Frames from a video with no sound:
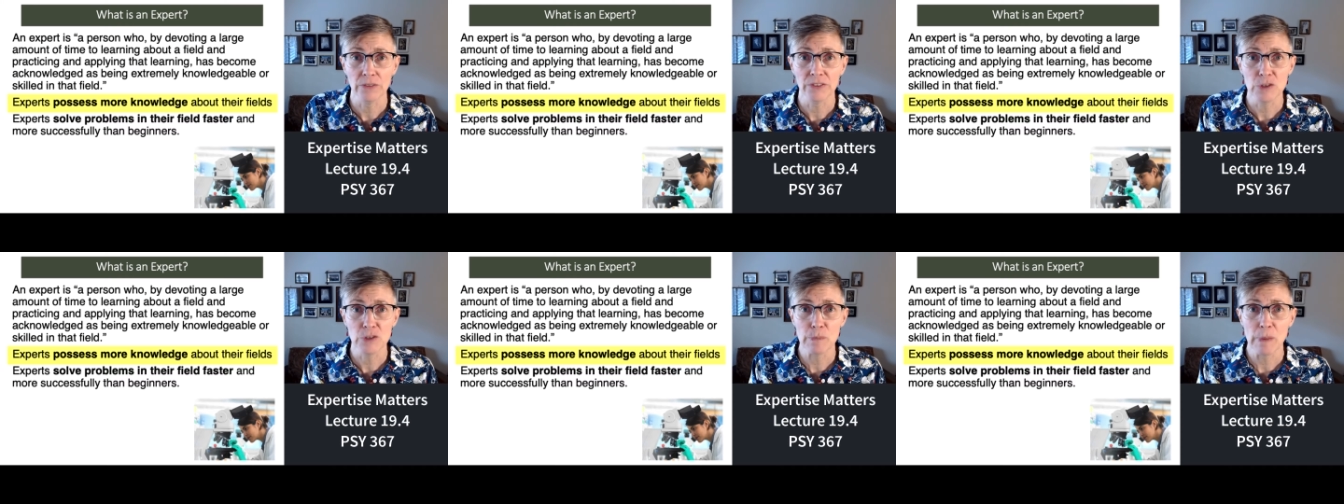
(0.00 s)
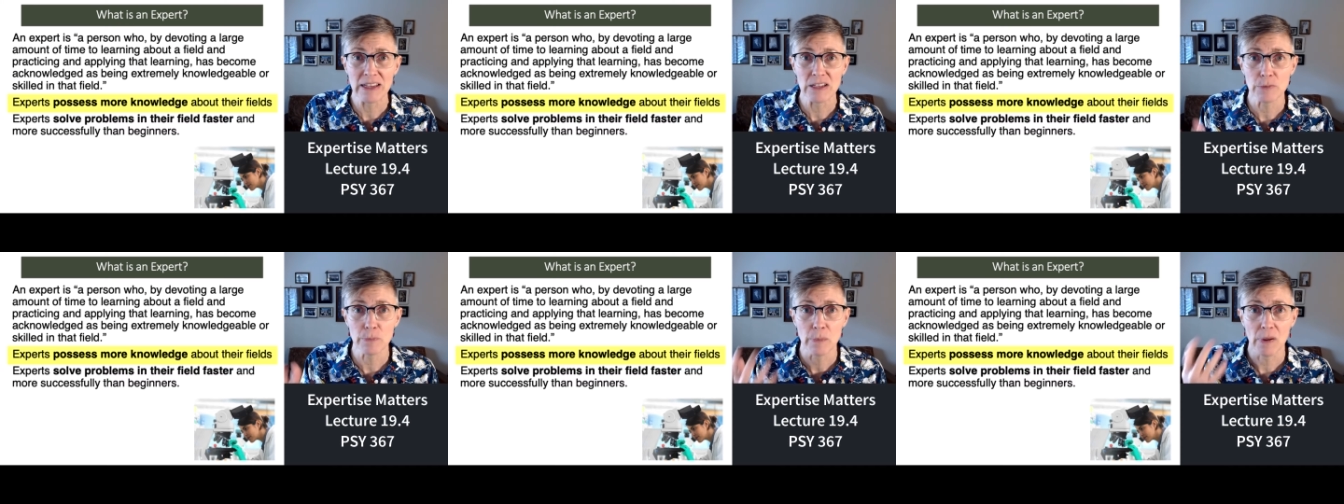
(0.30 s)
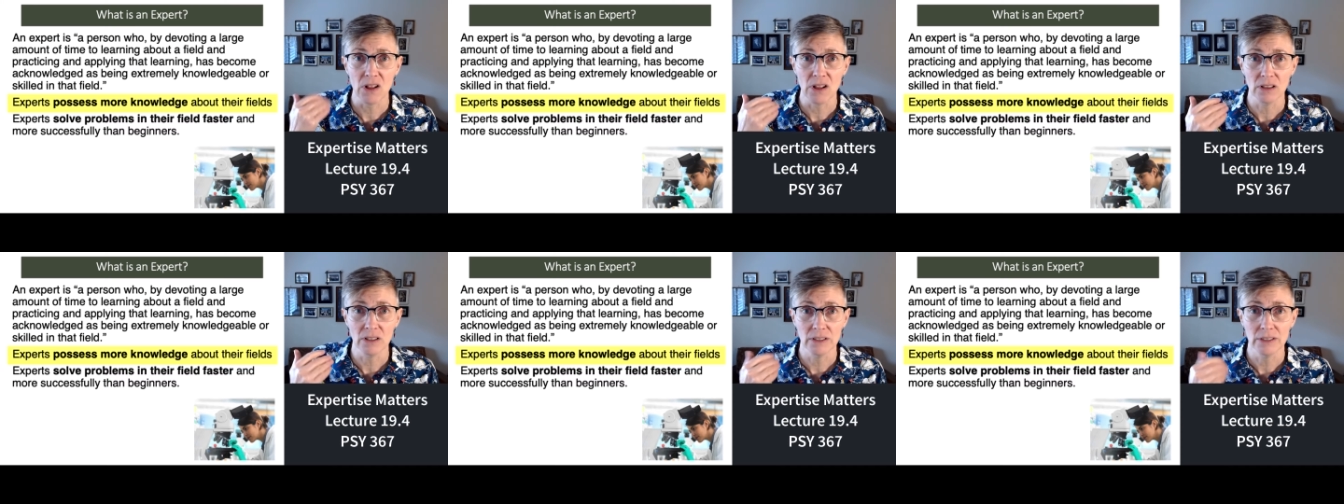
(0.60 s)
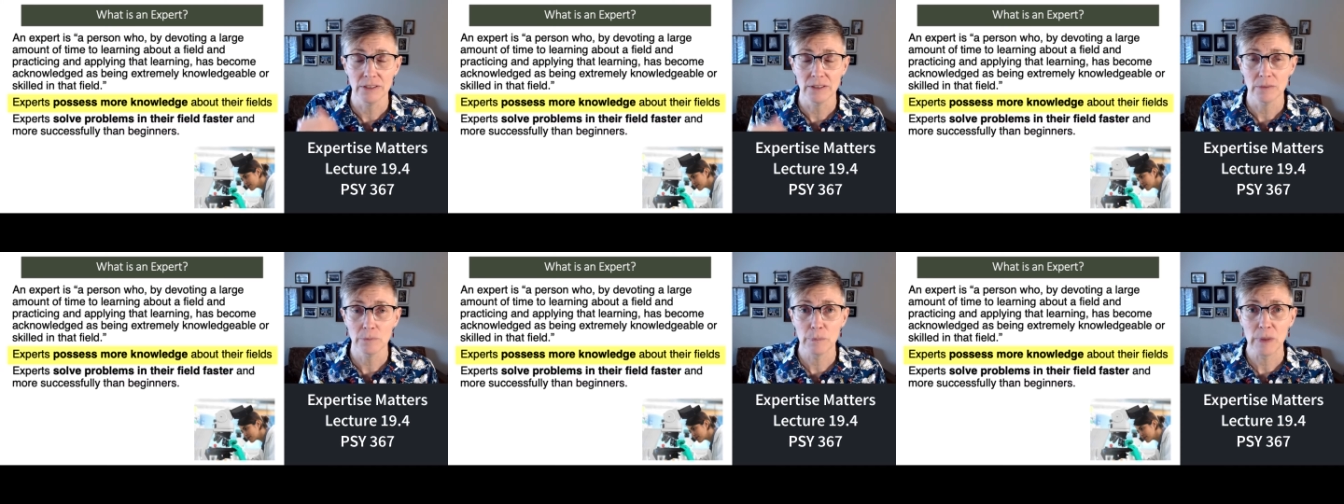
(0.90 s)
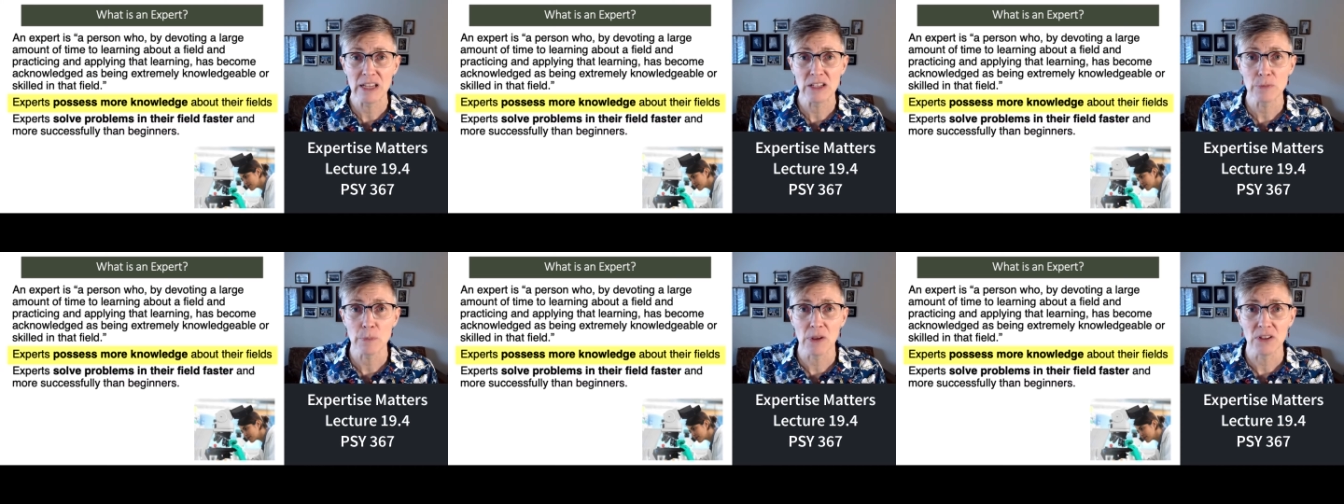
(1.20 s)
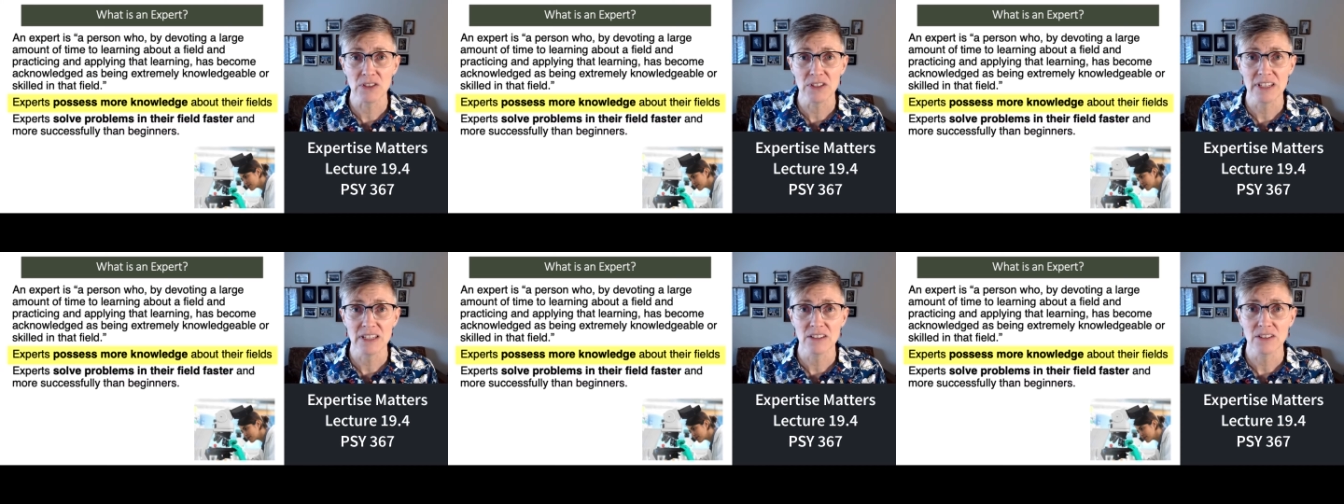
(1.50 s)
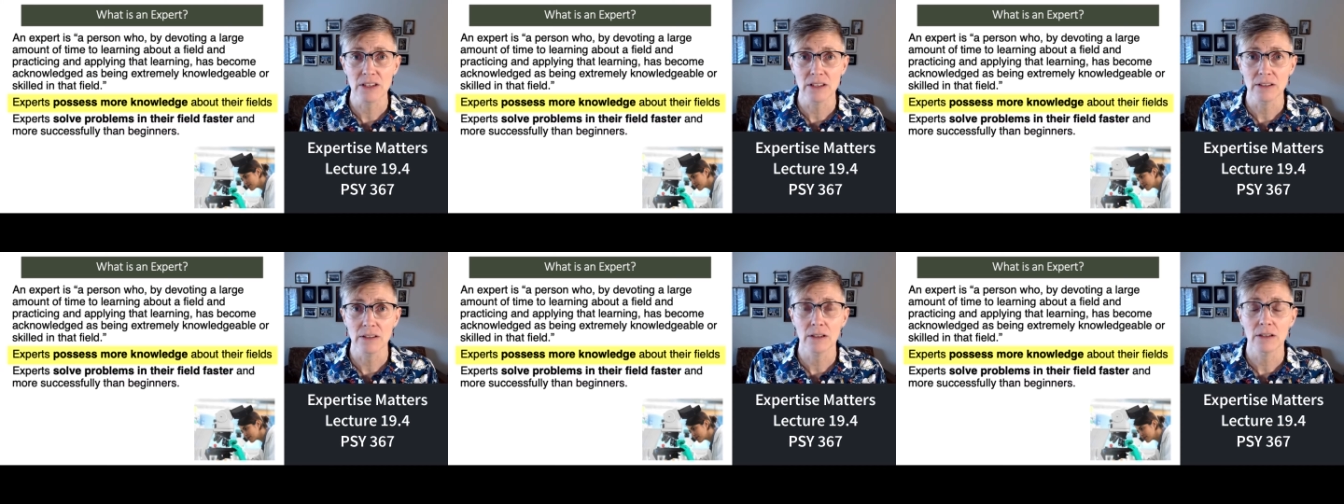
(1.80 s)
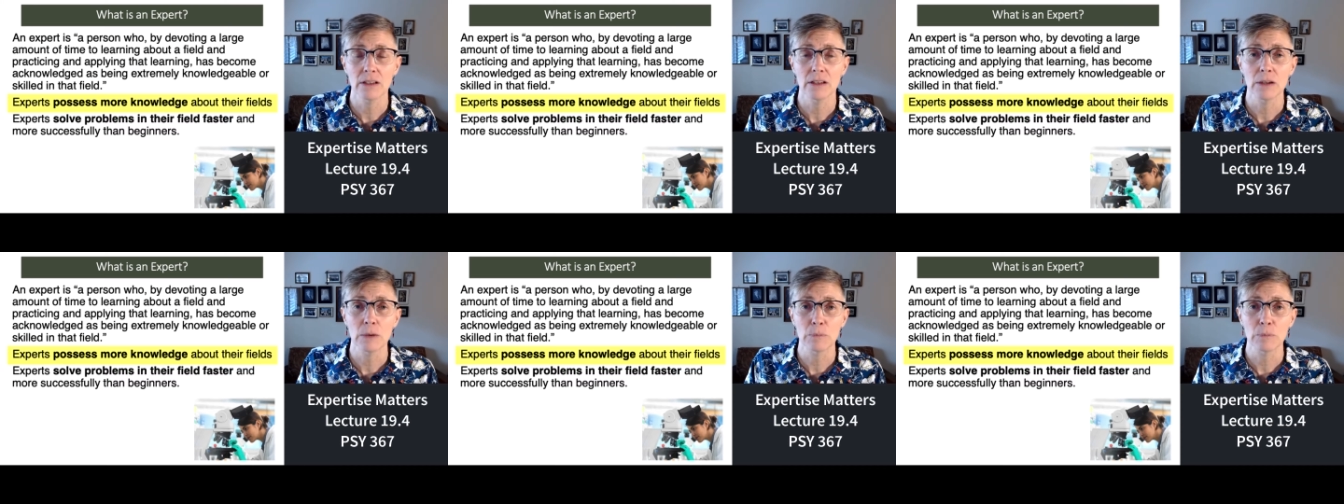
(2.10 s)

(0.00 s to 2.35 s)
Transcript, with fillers: baseball and baseball season um,